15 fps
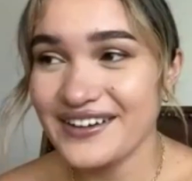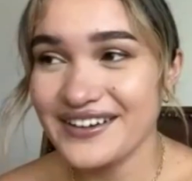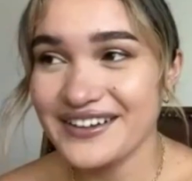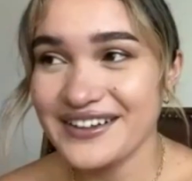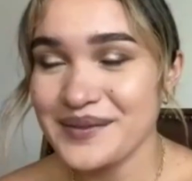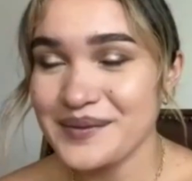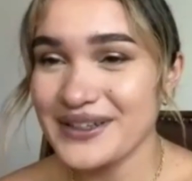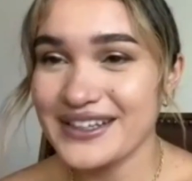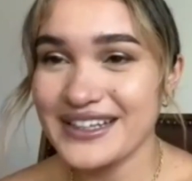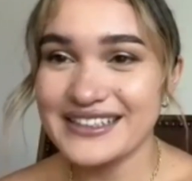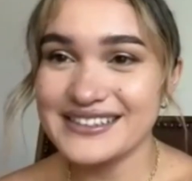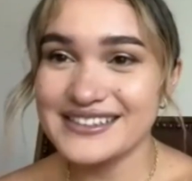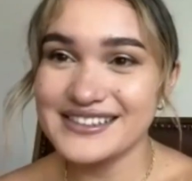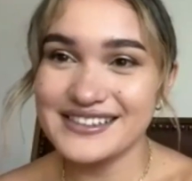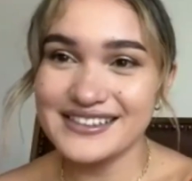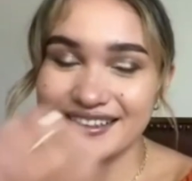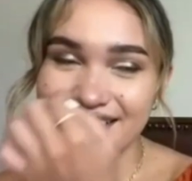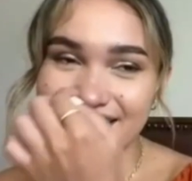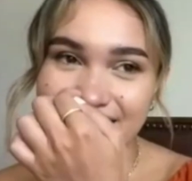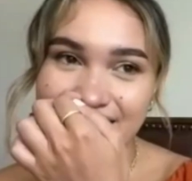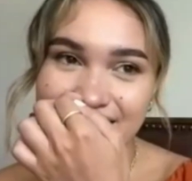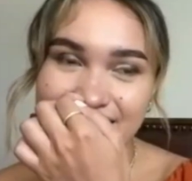I mean it's
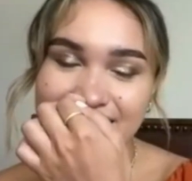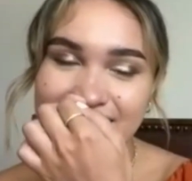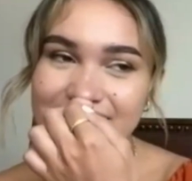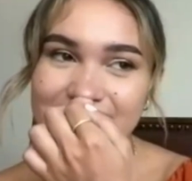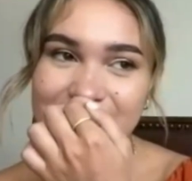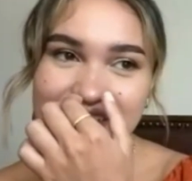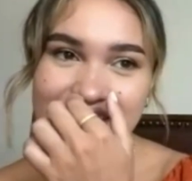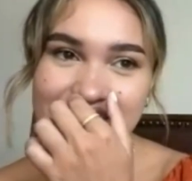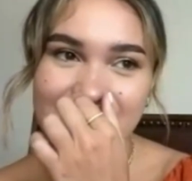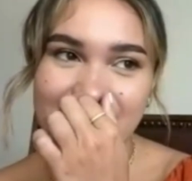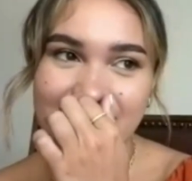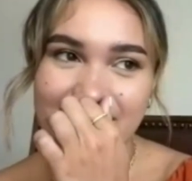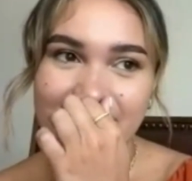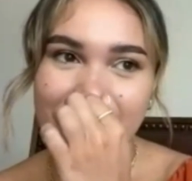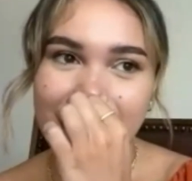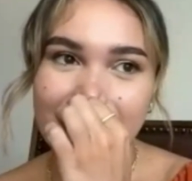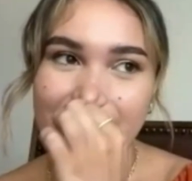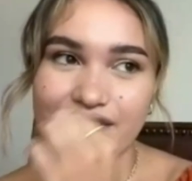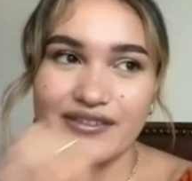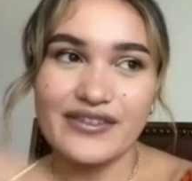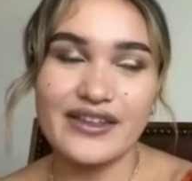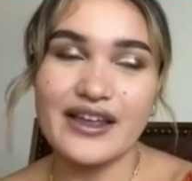and uh,
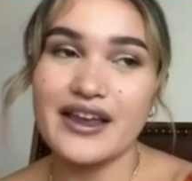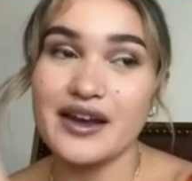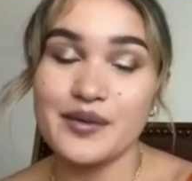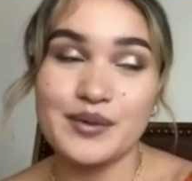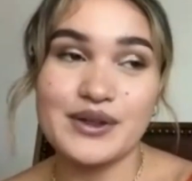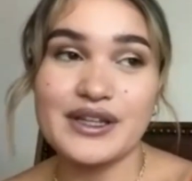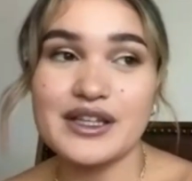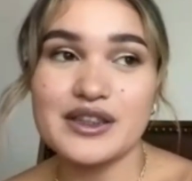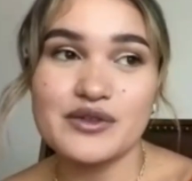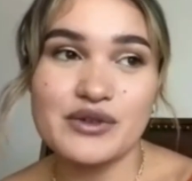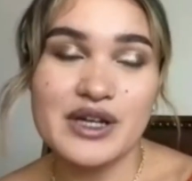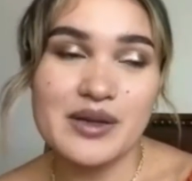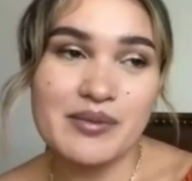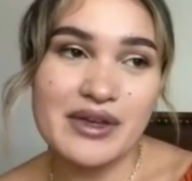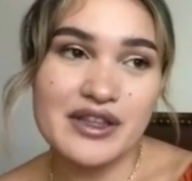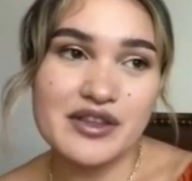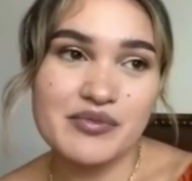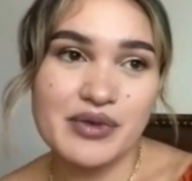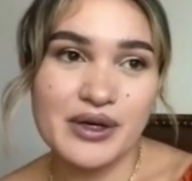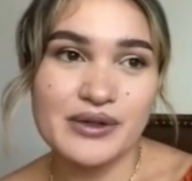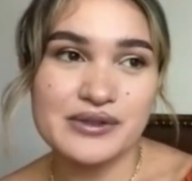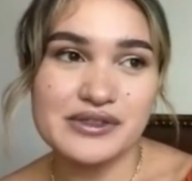even then, I mean like when I made the
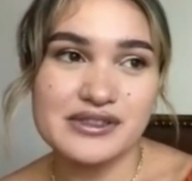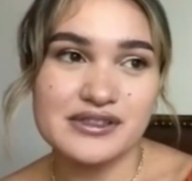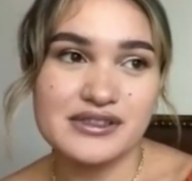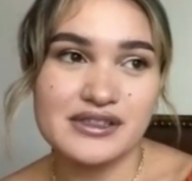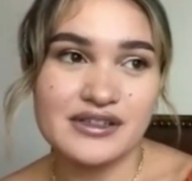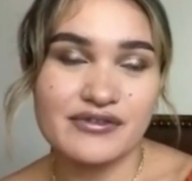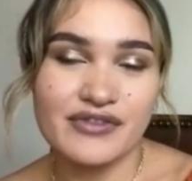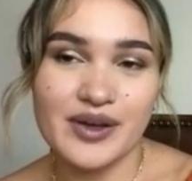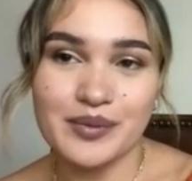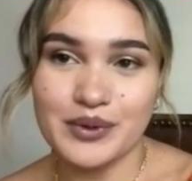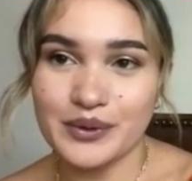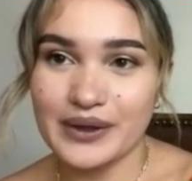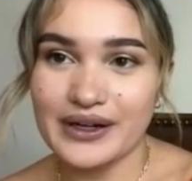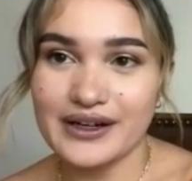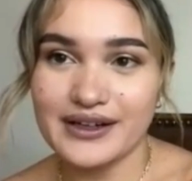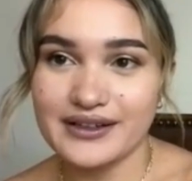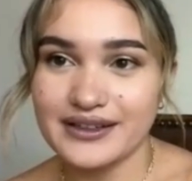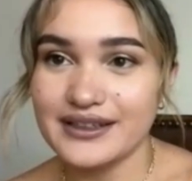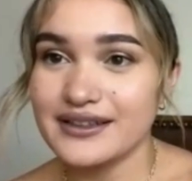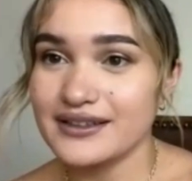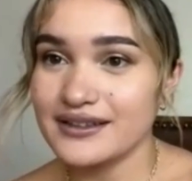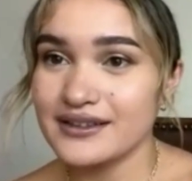post in February,
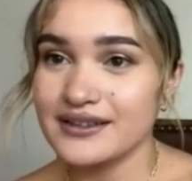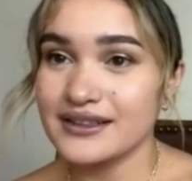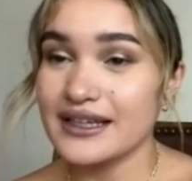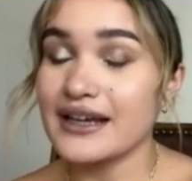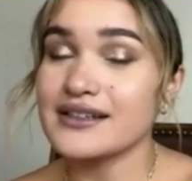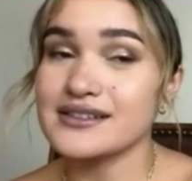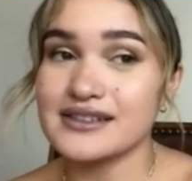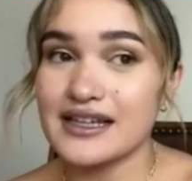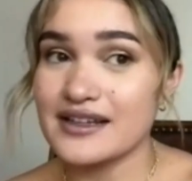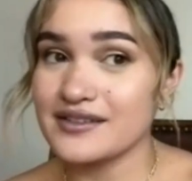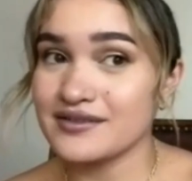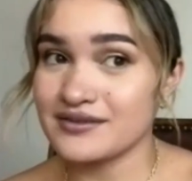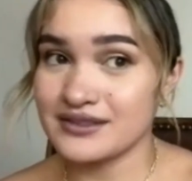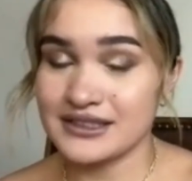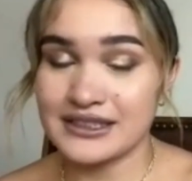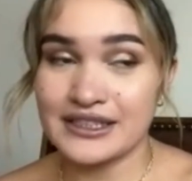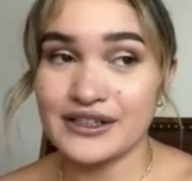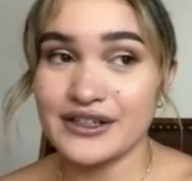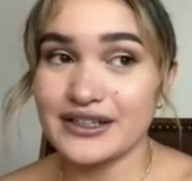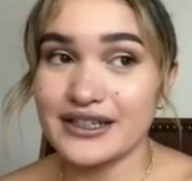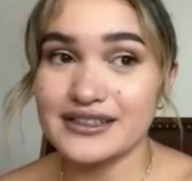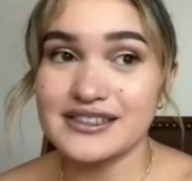like yes, that
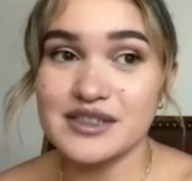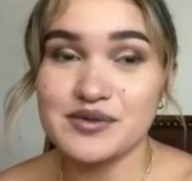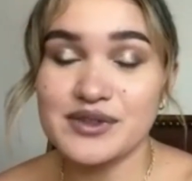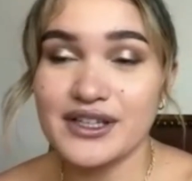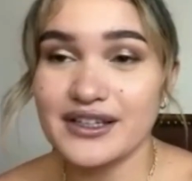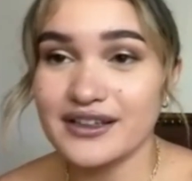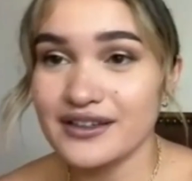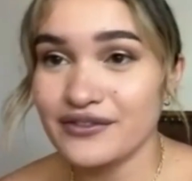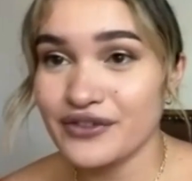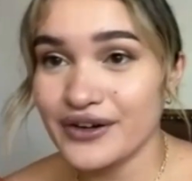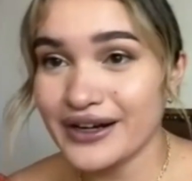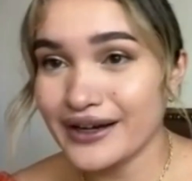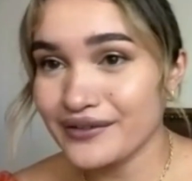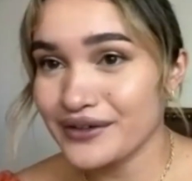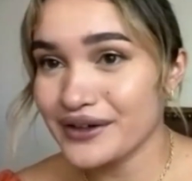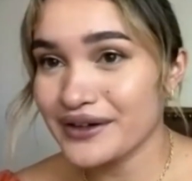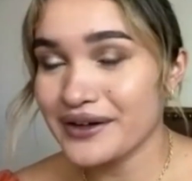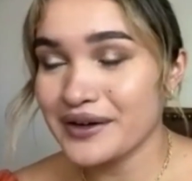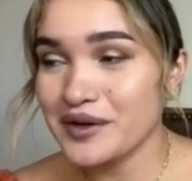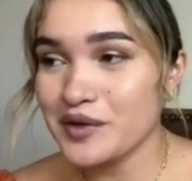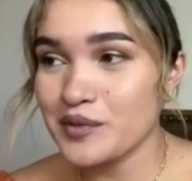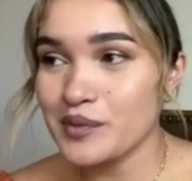hearing that seems like forever
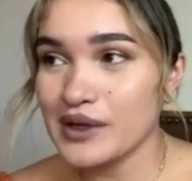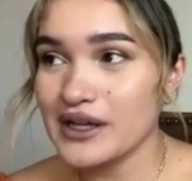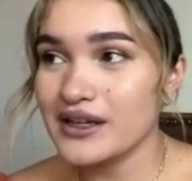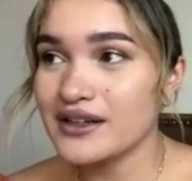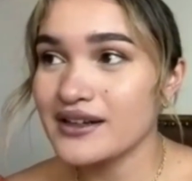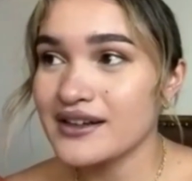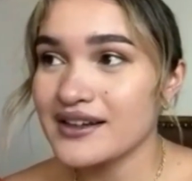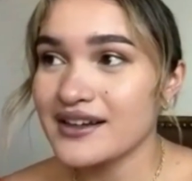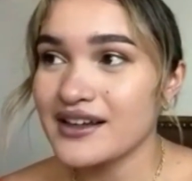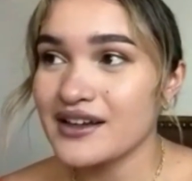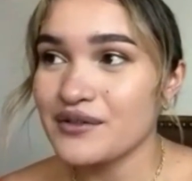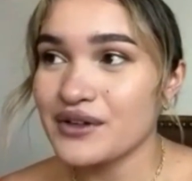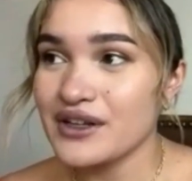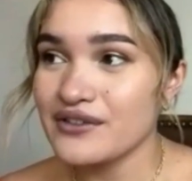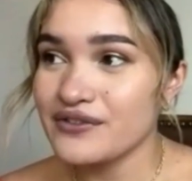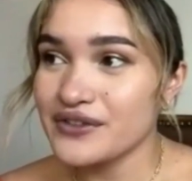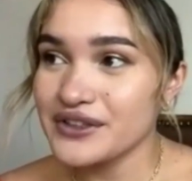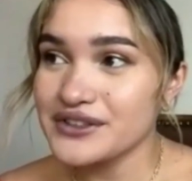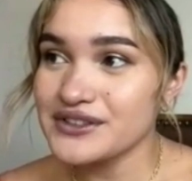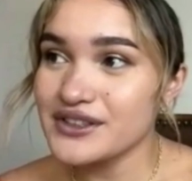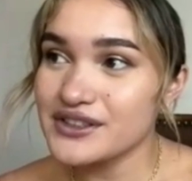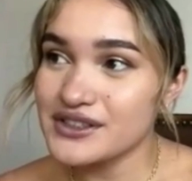ago, but when I
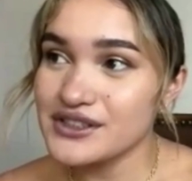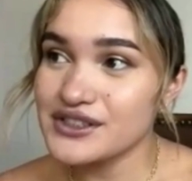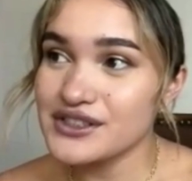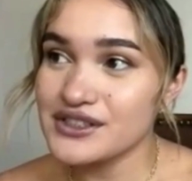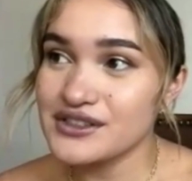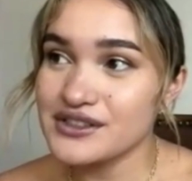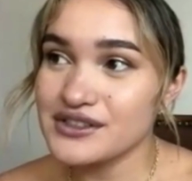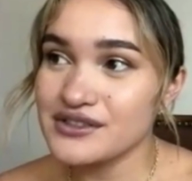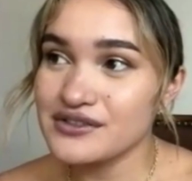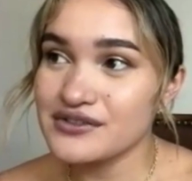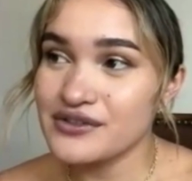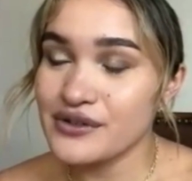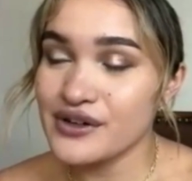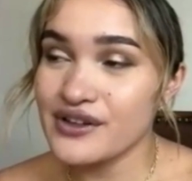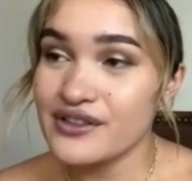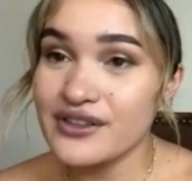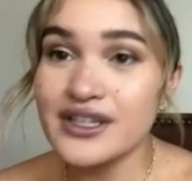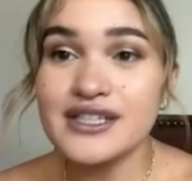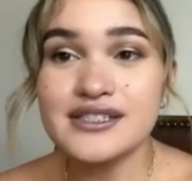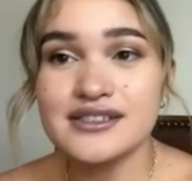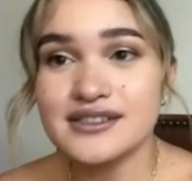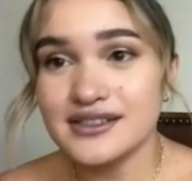first auditioned for
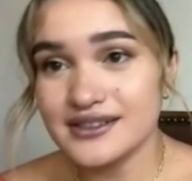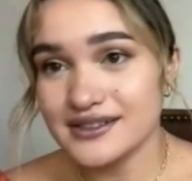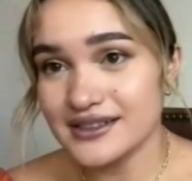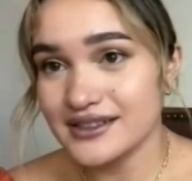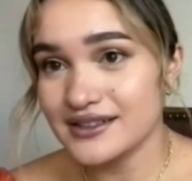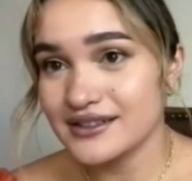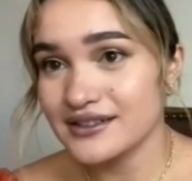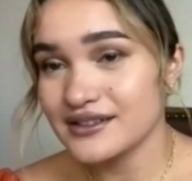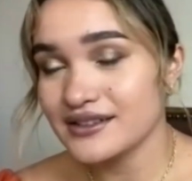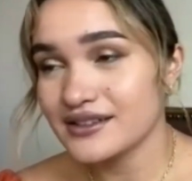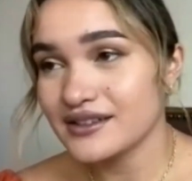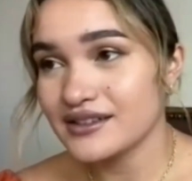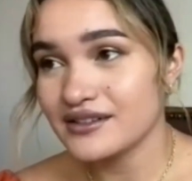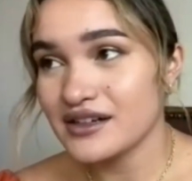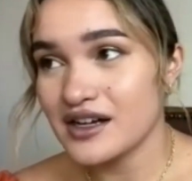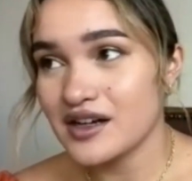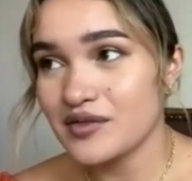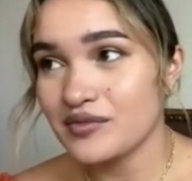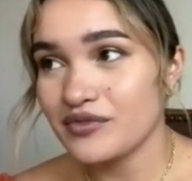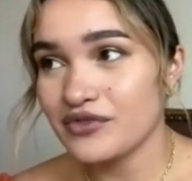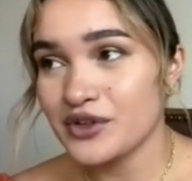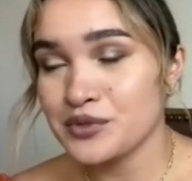this season,
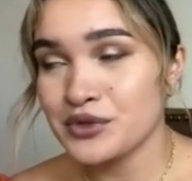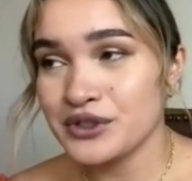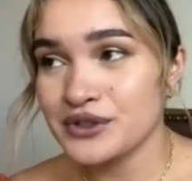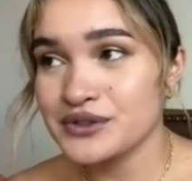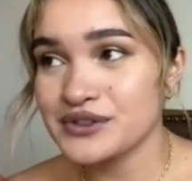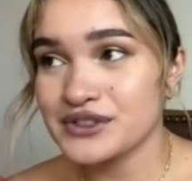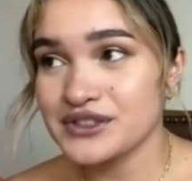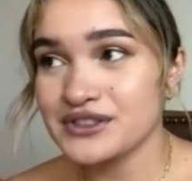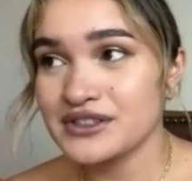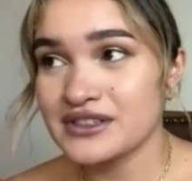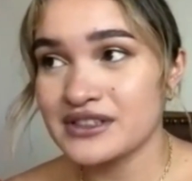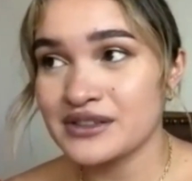um, for producers.